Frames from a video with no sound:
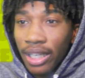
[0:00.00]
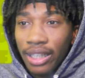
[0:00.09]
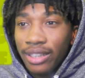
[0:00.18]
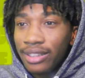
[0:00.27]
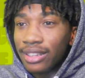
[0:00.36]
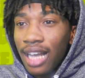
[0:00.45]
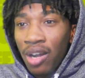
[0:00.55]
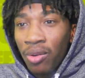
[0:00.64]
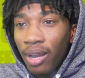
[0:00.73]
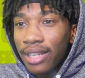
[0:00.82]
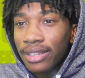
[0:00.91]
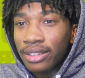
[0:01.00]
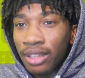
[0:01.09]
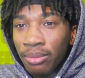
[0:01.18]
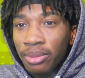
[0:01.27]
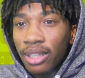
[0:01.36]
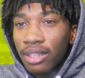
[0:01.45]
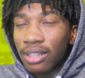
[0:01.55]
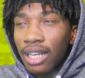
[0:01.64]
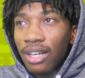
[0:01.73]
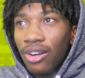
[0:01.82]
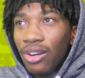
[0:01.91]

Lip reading: It's just I don't like jump scares. Like